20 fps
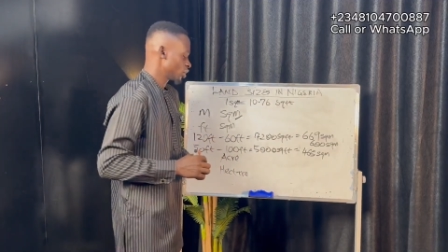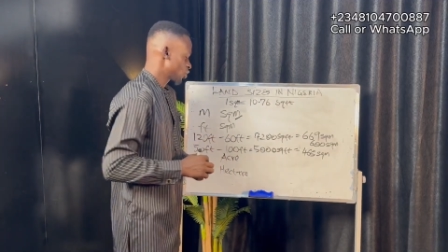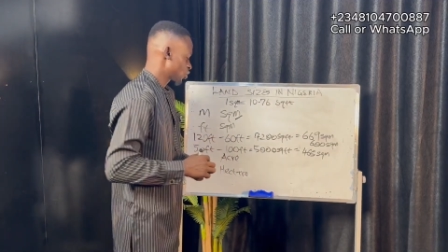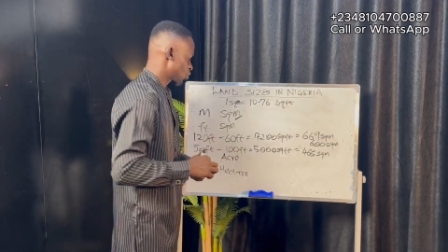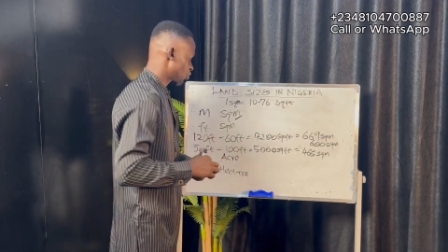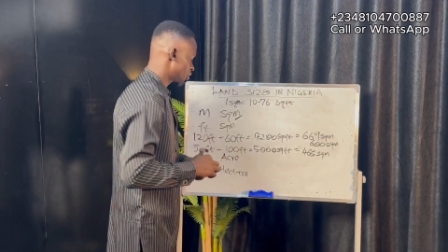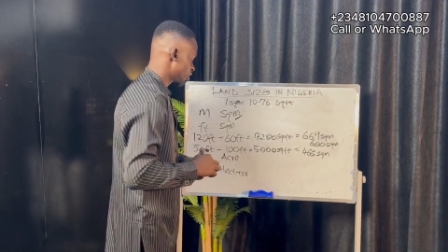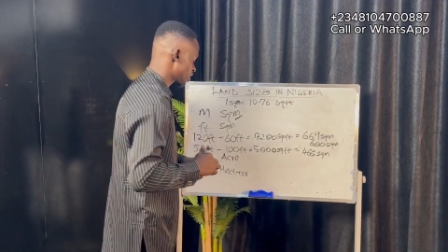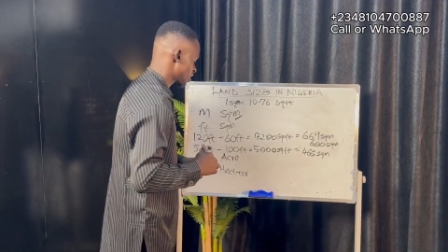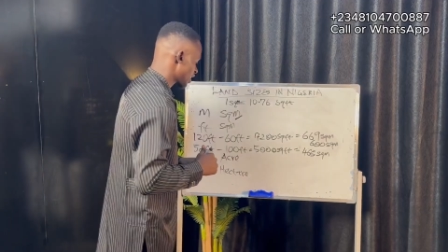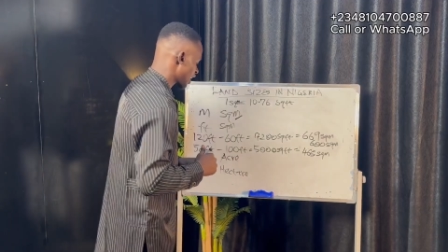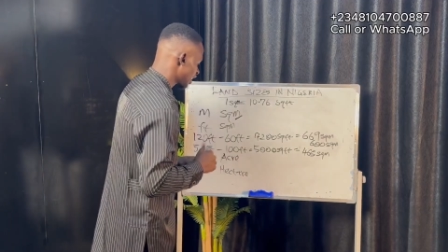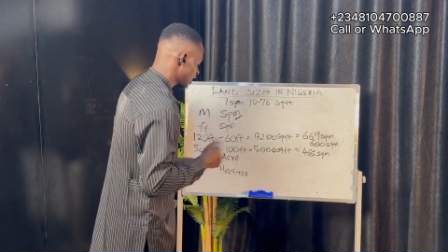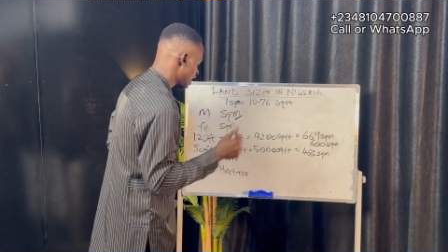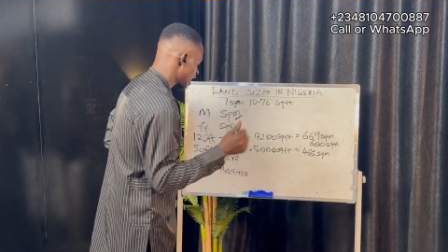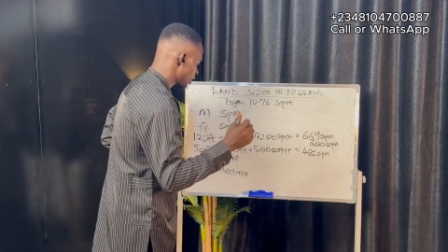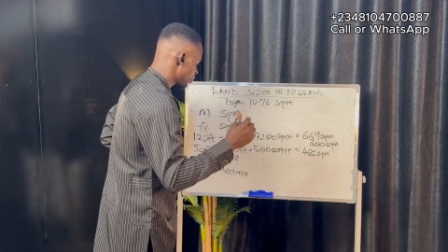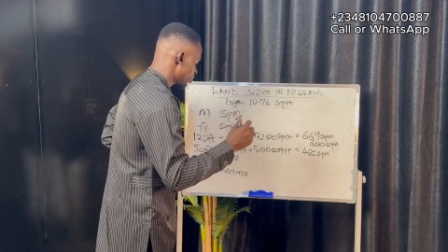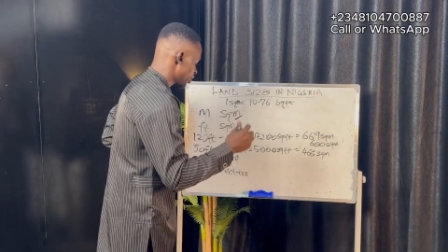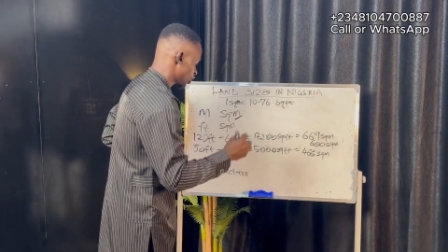So the
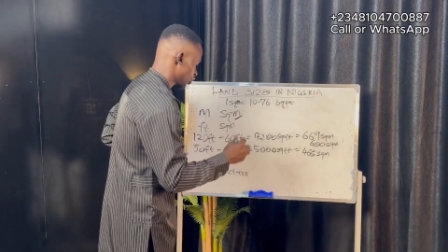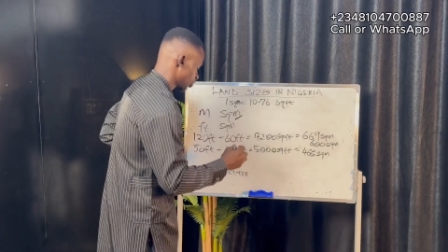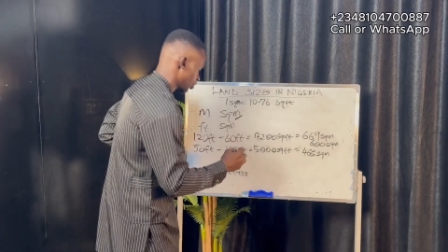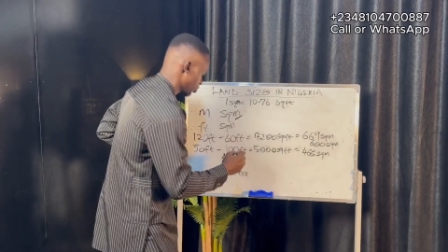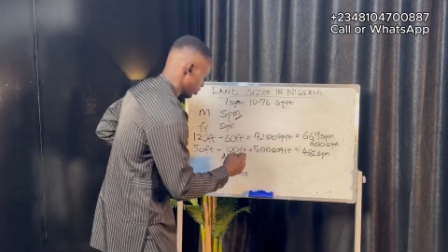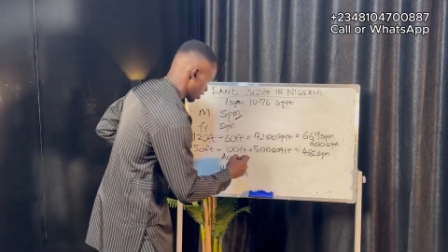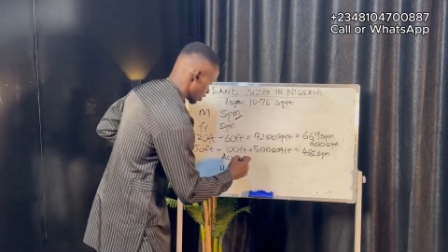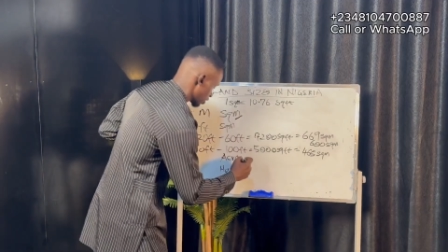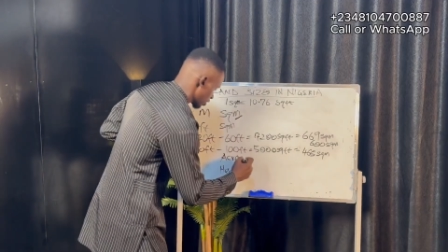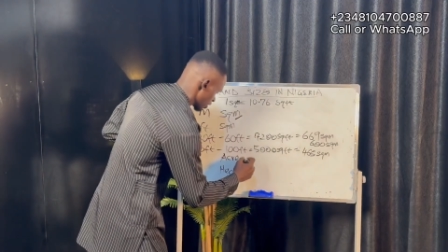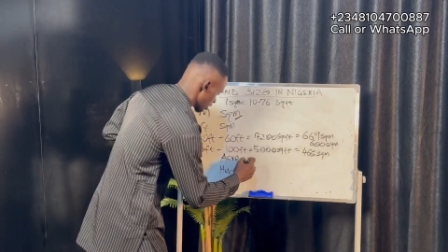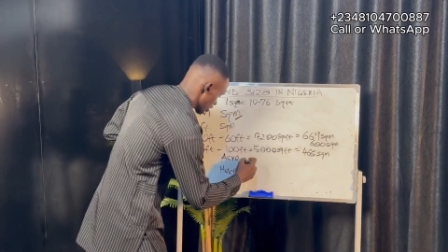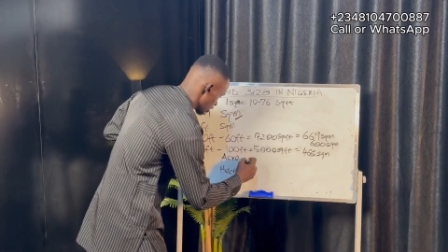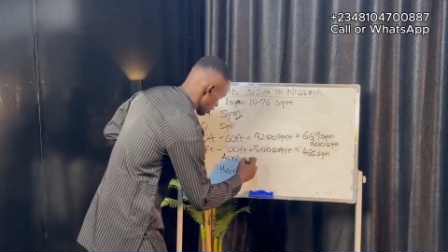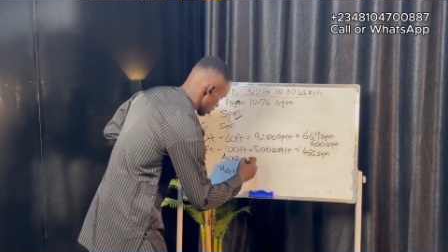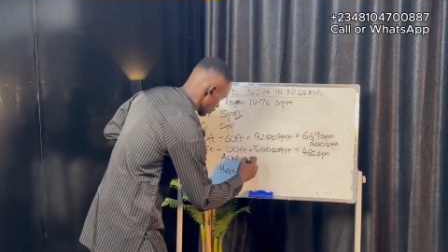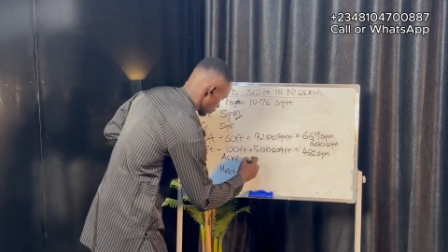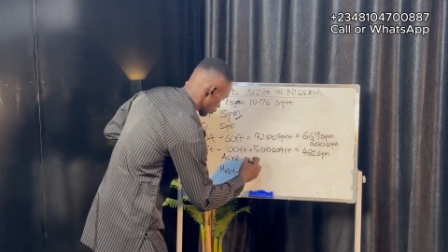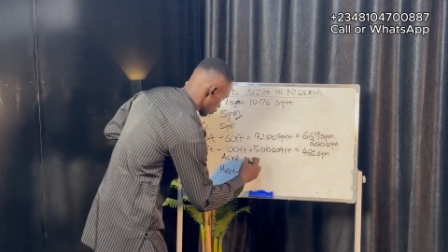standard measurement is